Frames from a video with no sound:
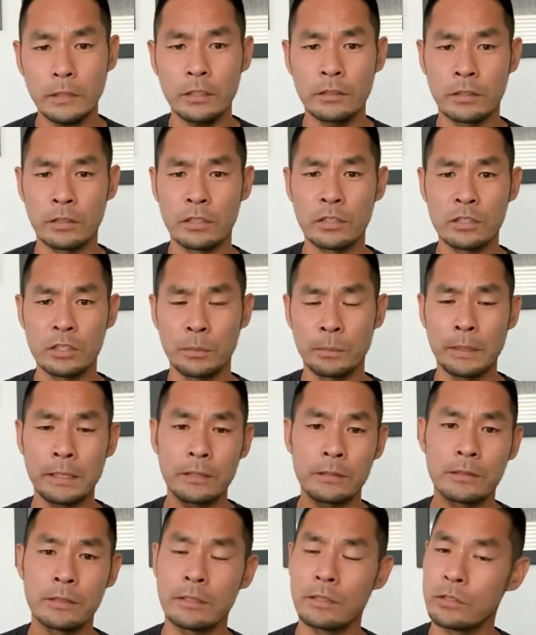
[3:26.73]
the Good
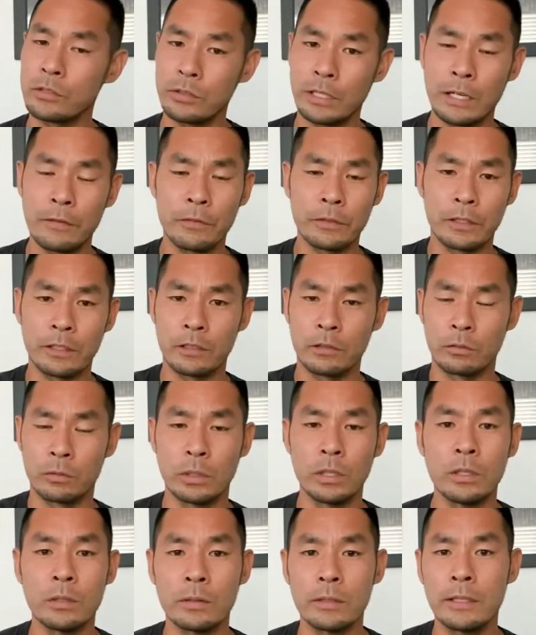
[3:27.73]
Samaritan is traveling on a
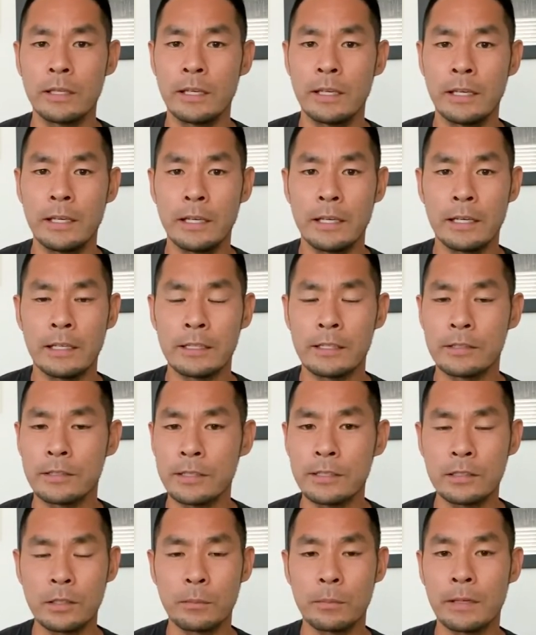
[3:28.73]
road and he
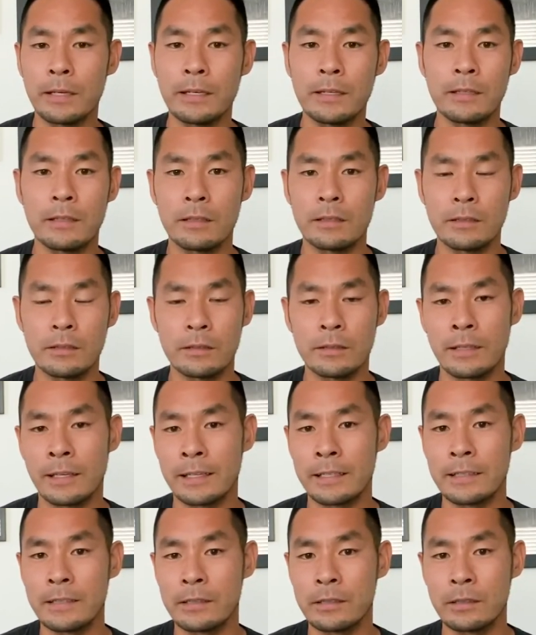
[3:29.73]
sees a man
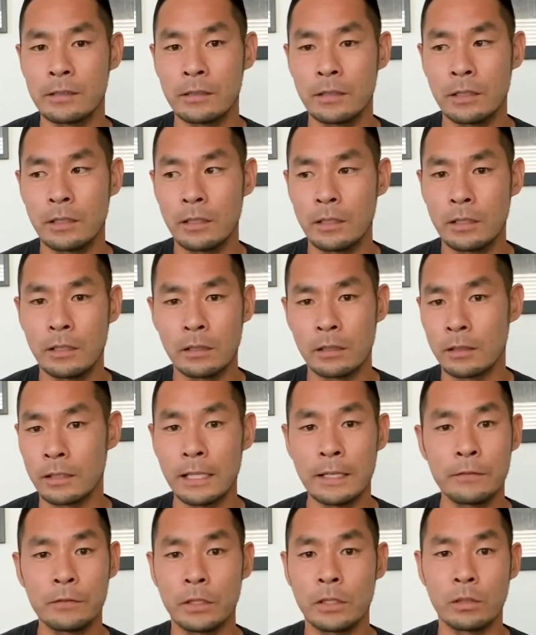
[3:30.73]
that is
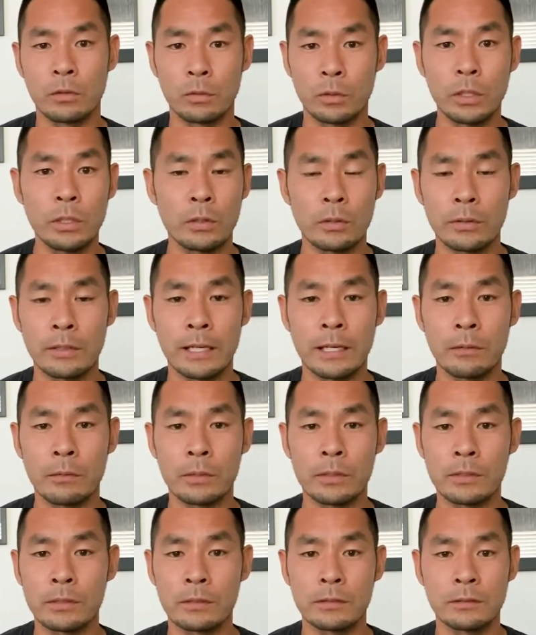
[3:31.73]
left on the road, that
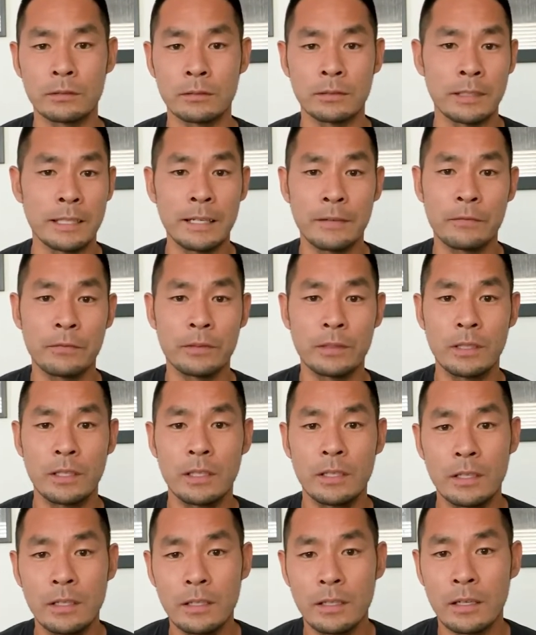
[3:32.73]
was left
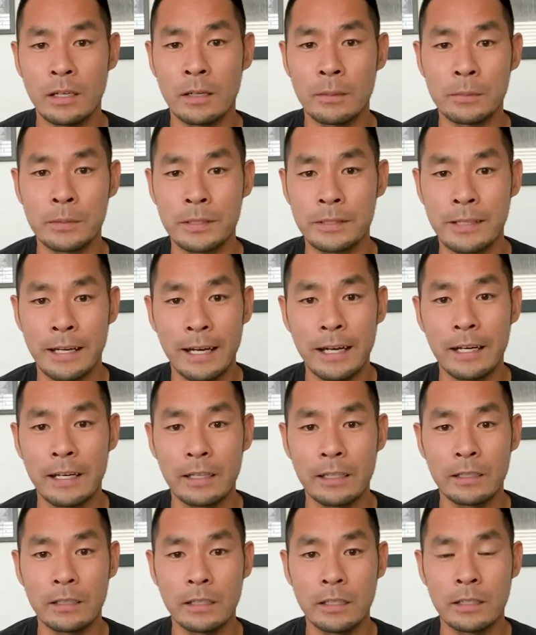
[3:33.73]
up to
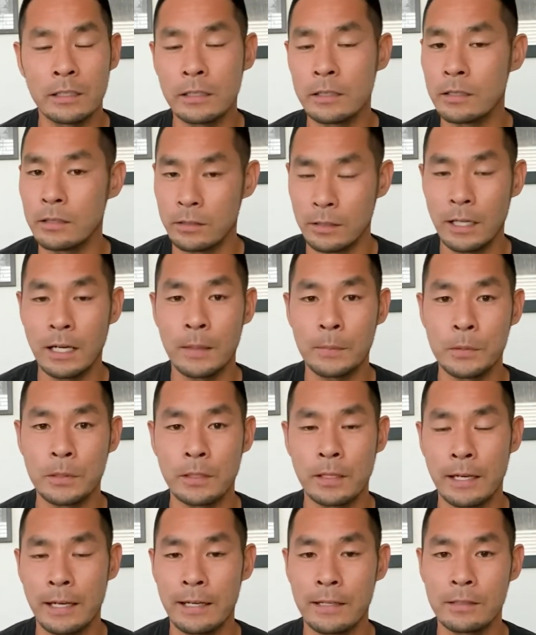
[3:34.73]
die. And he stops
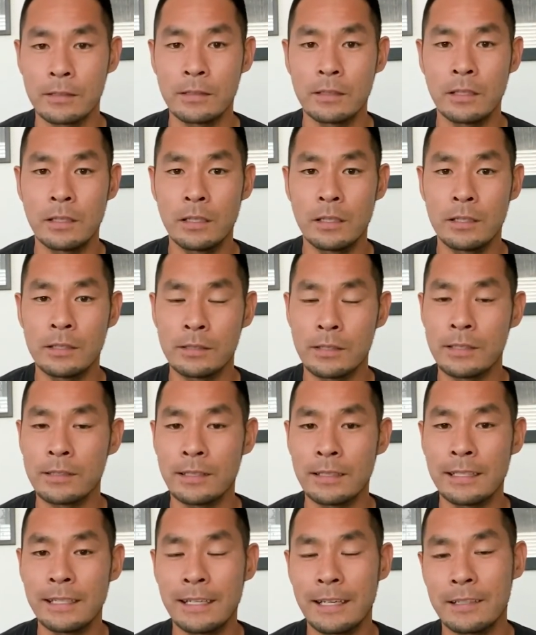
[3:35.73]
and has says
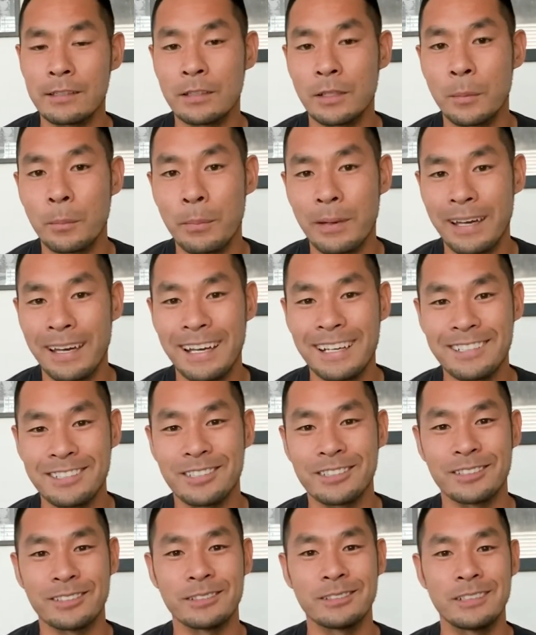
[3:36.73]
that he has
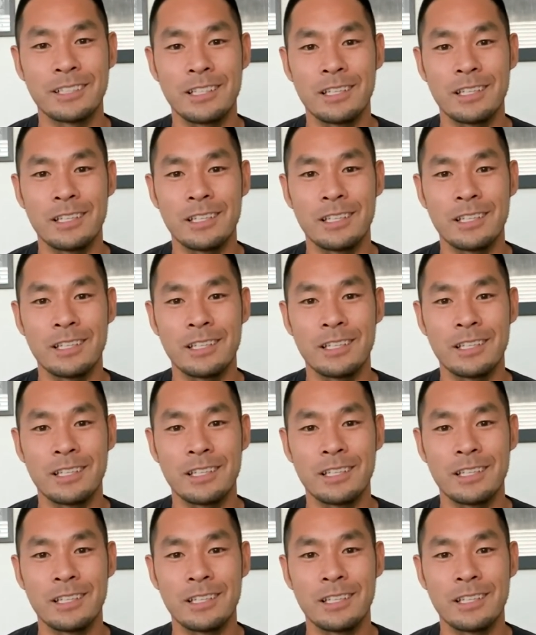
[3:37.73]
compassion